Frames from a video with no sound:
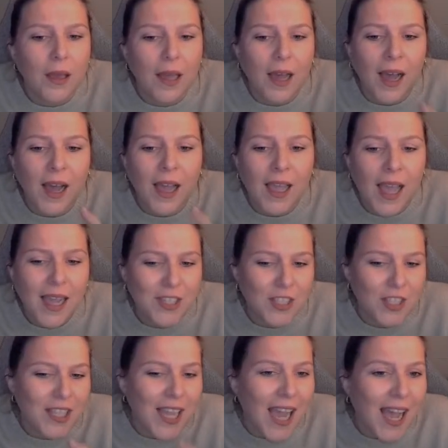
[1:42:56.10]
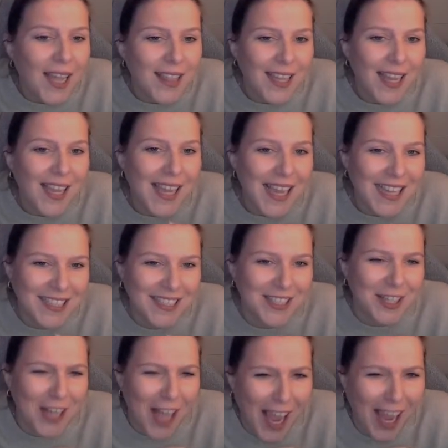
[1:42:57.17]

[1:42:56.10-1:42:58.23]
I actually had that yesterday.